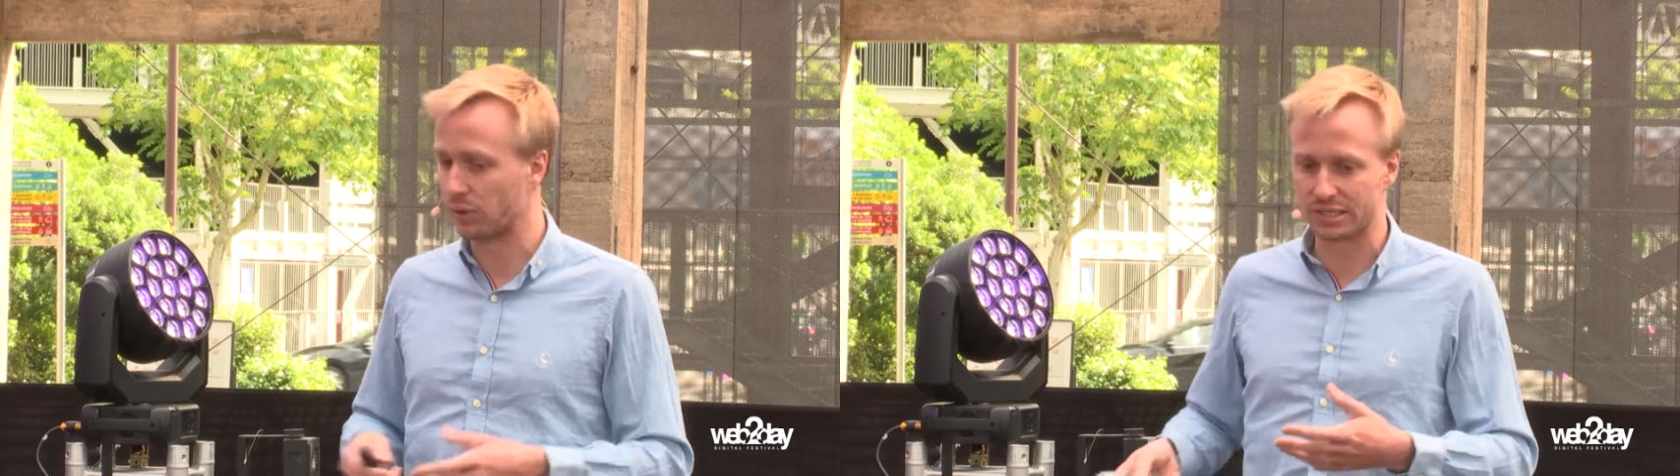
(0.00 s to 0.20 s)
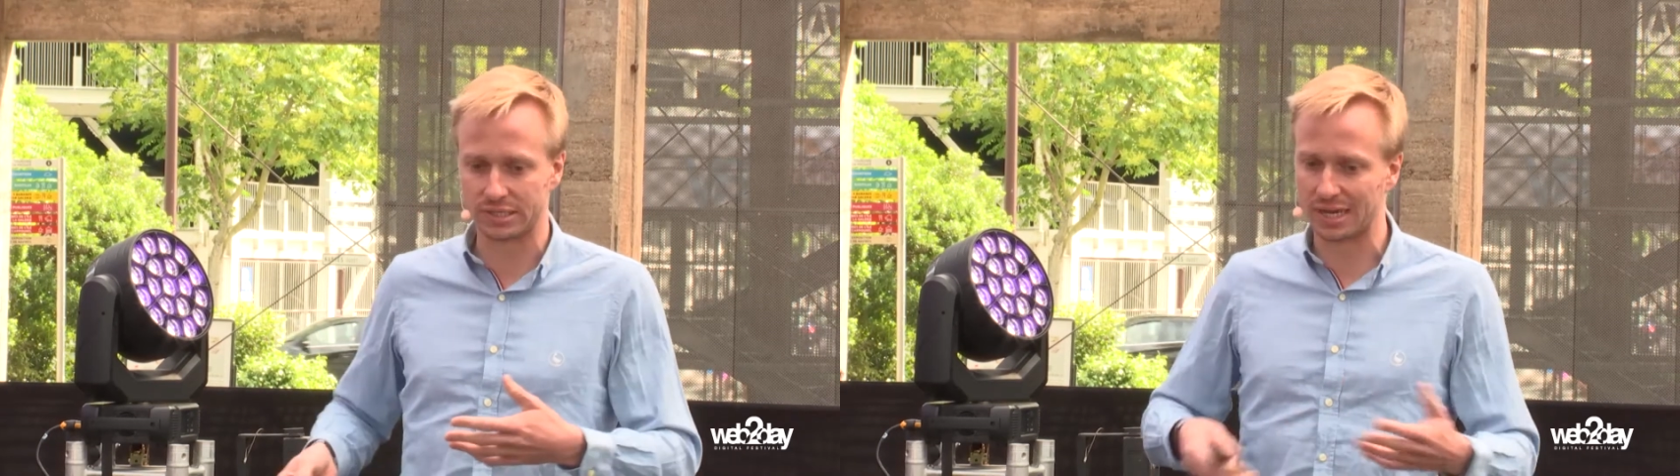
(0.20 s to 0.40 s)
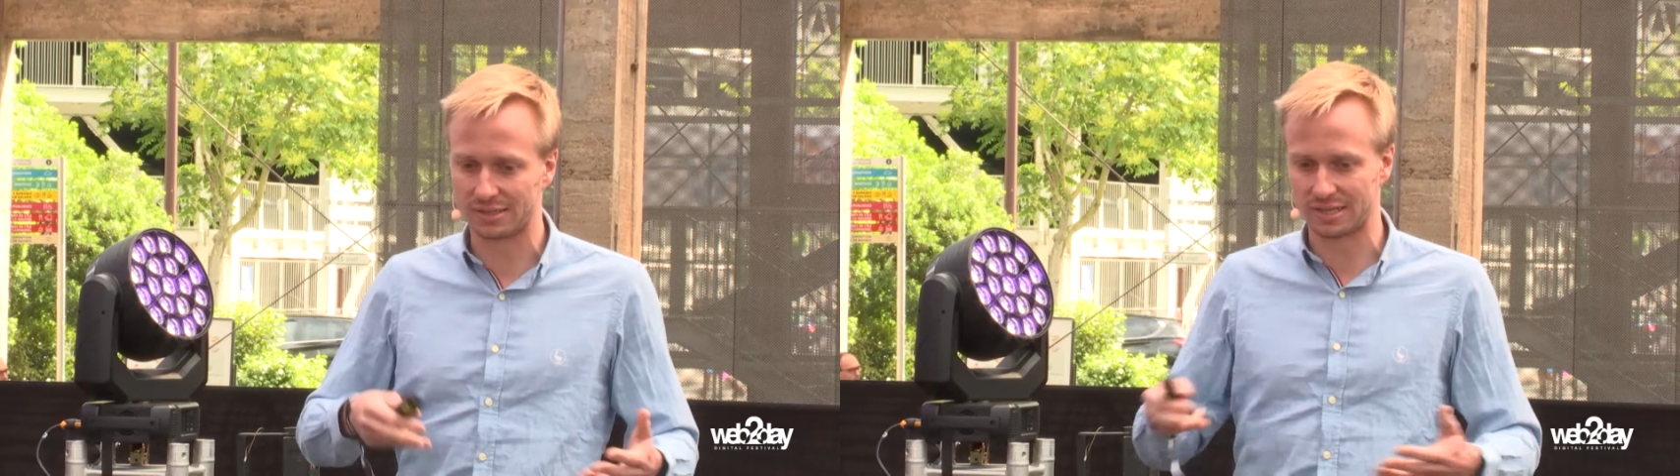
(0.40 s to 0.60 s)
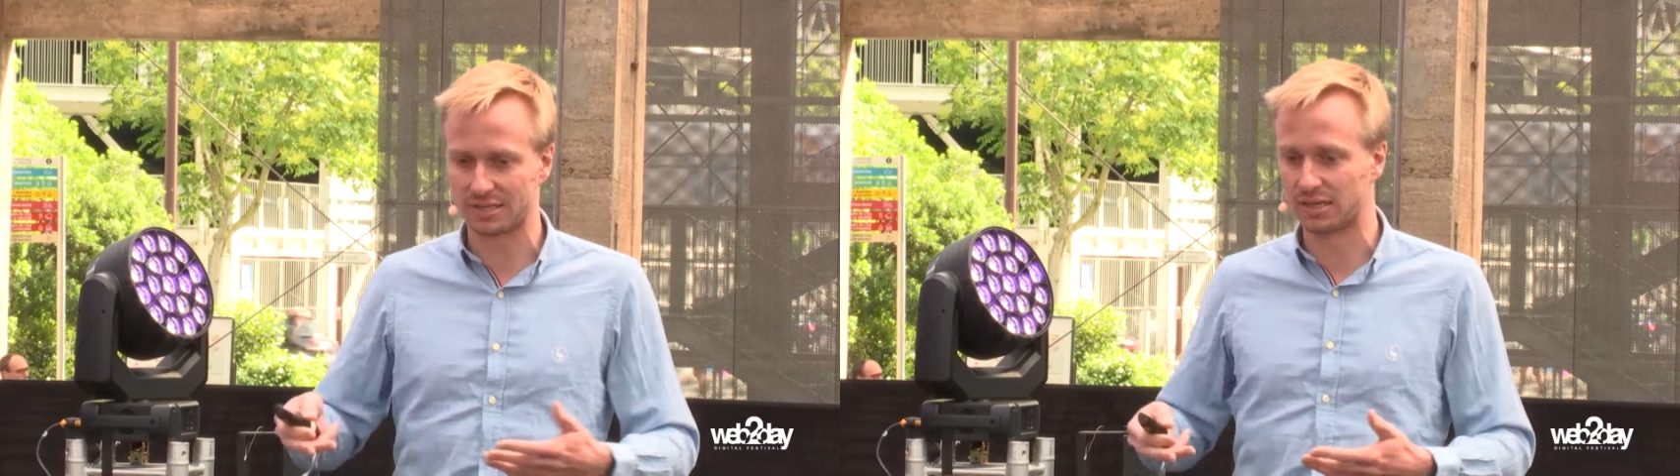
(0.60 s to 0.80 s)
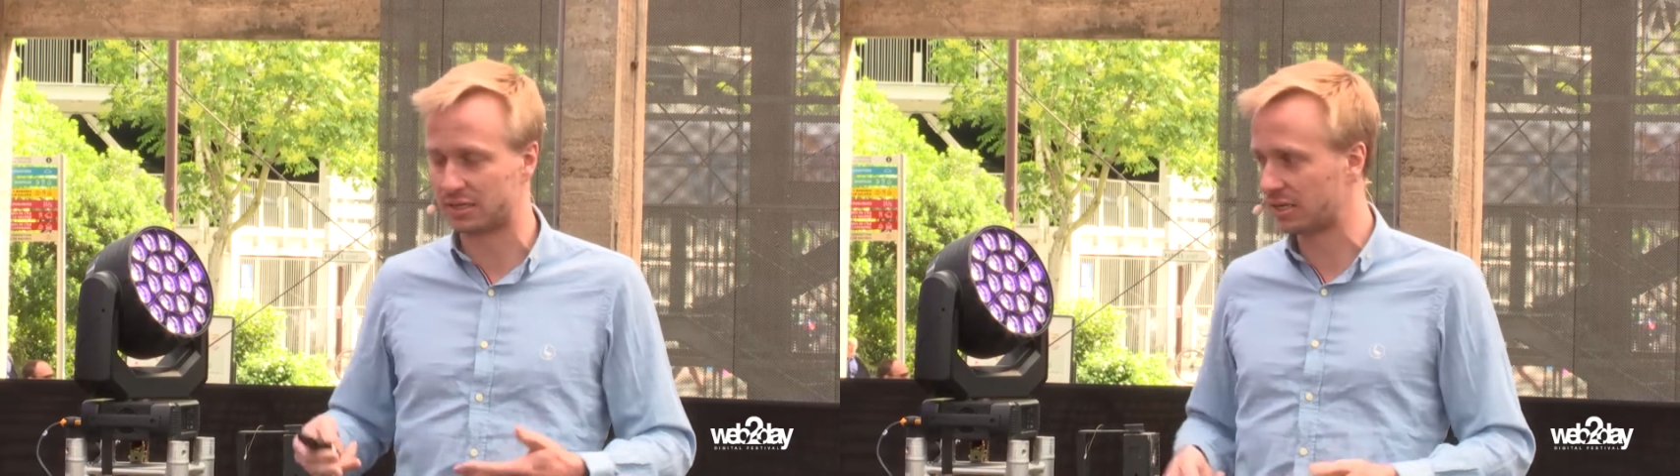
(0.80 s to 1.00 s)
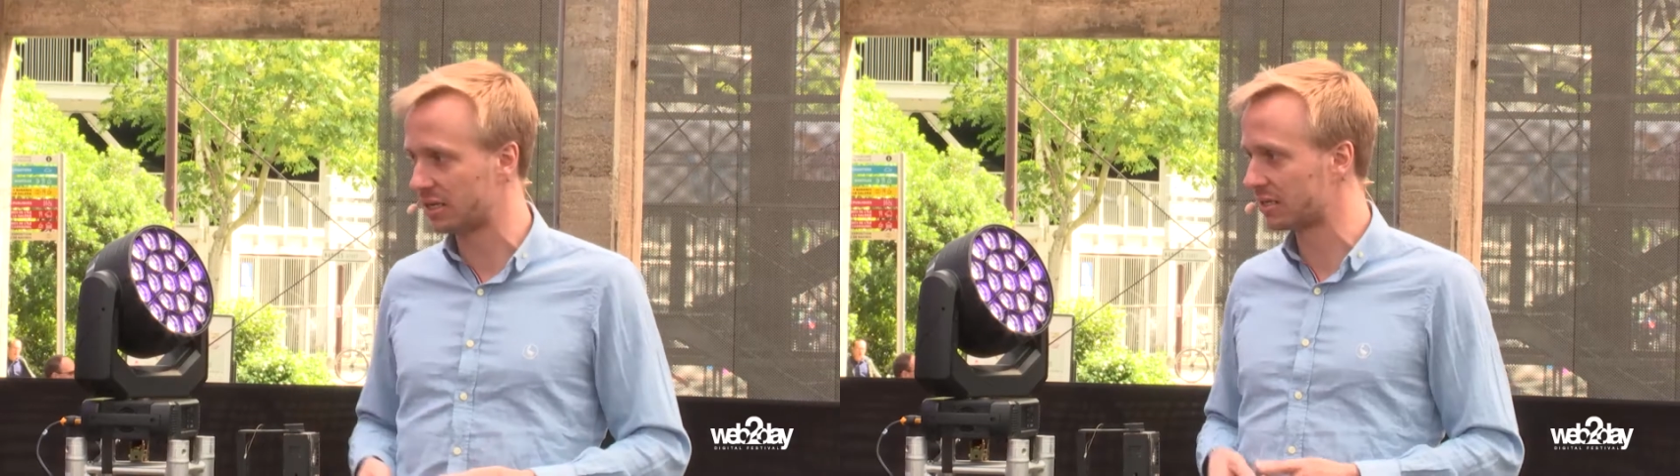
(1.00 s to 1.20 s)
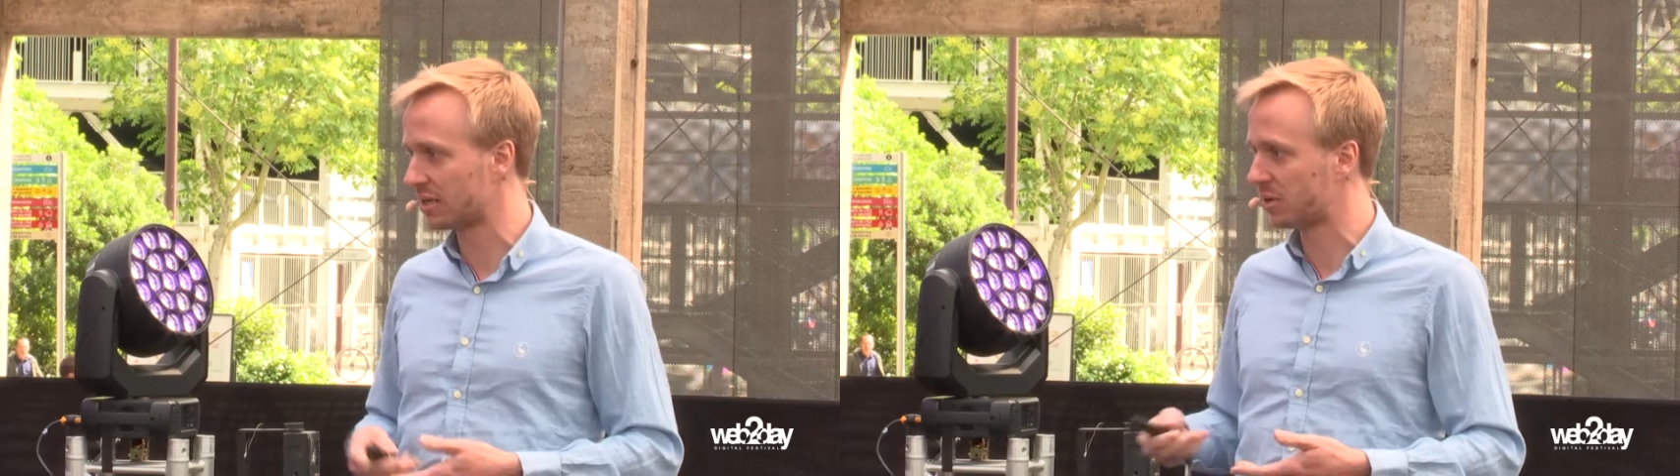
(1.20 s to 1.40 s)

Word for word: with data scientists,